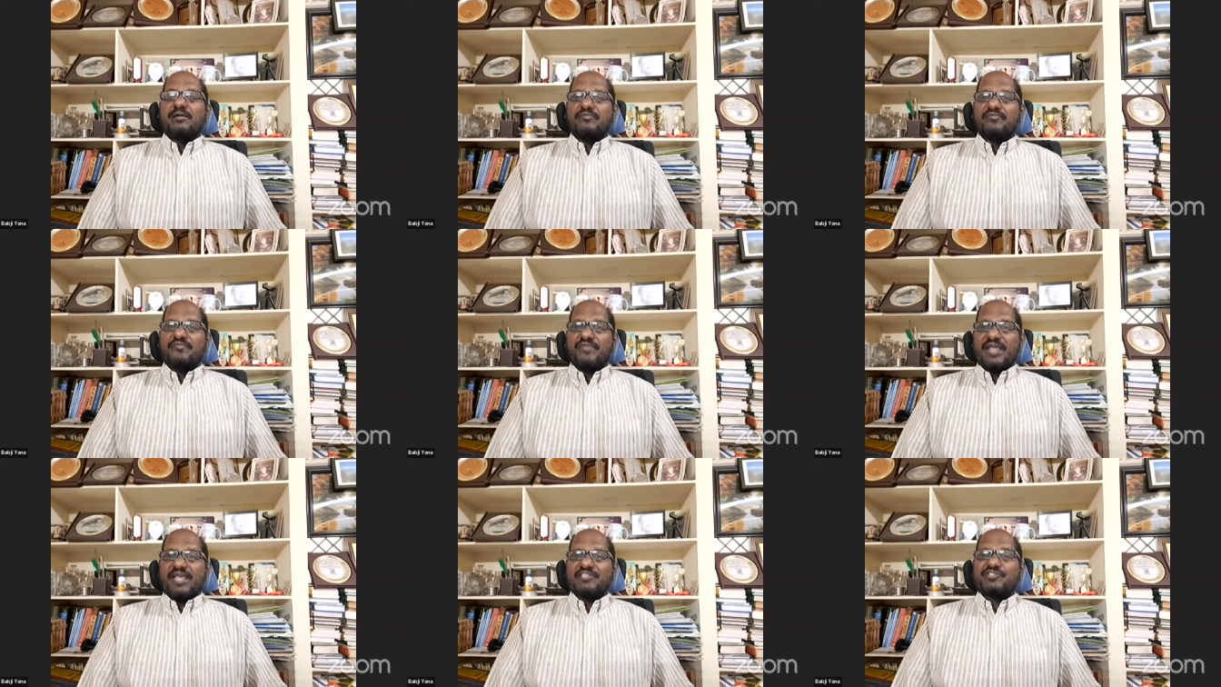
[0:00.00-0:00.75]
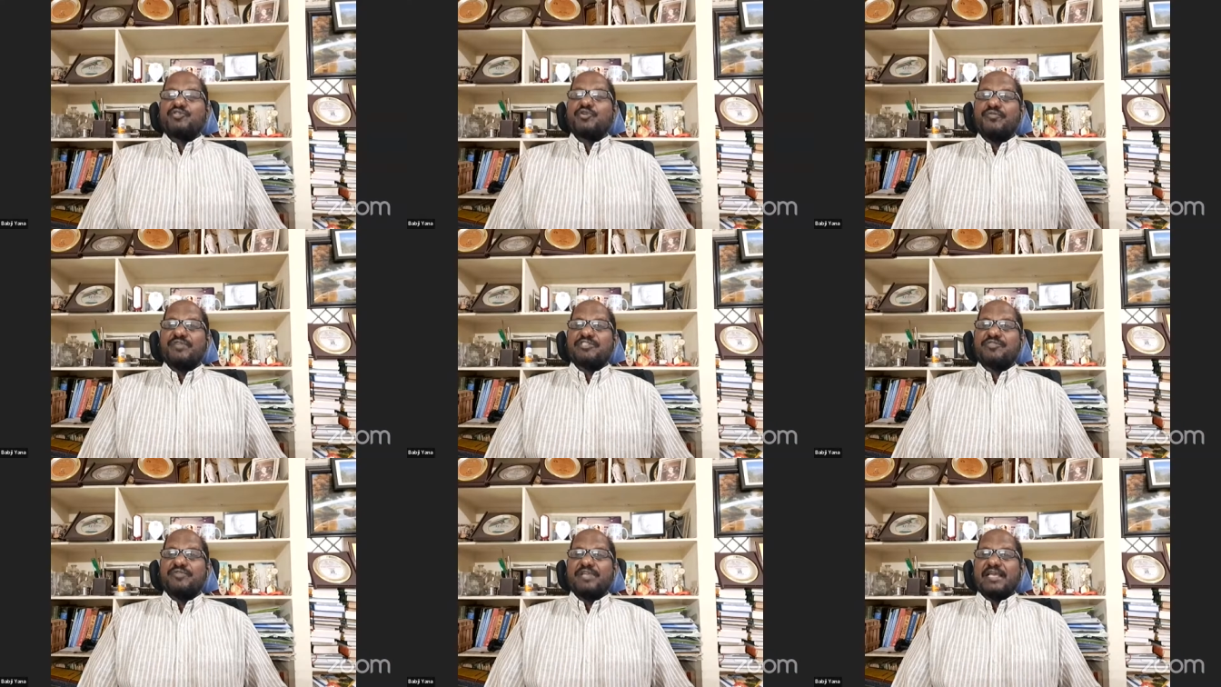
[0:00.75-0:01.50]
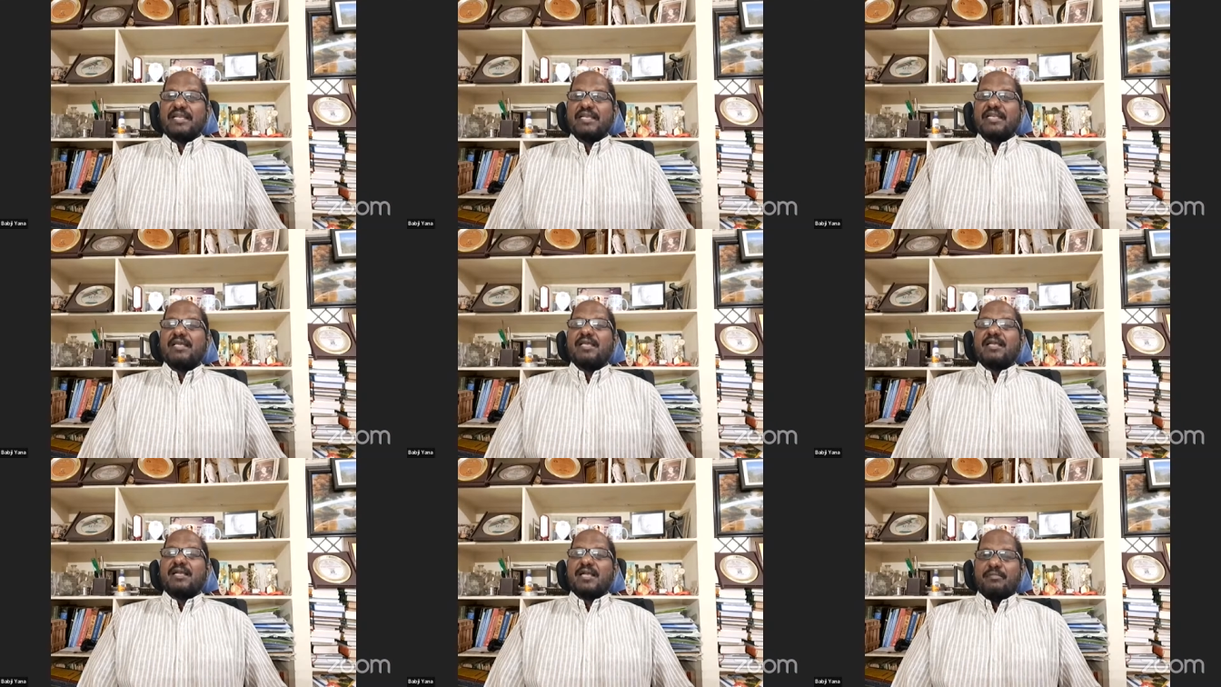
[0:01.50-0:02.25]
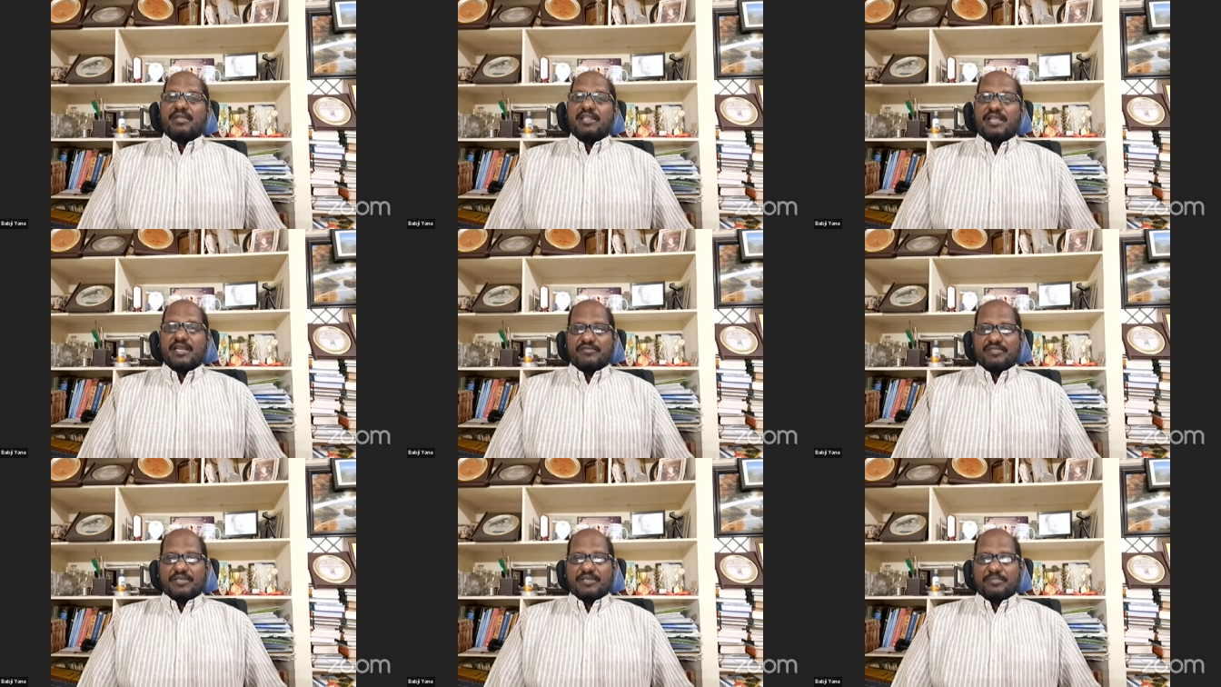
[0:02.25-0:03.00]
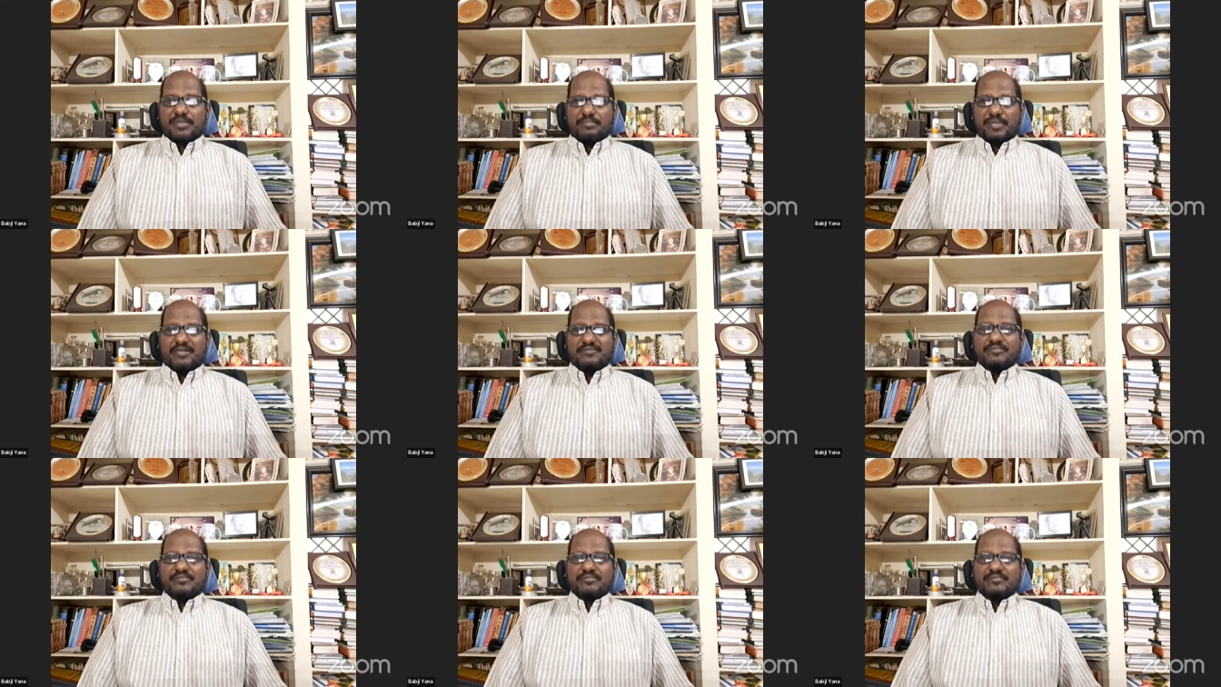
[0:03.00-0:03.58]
ways through which we can communicate with the people.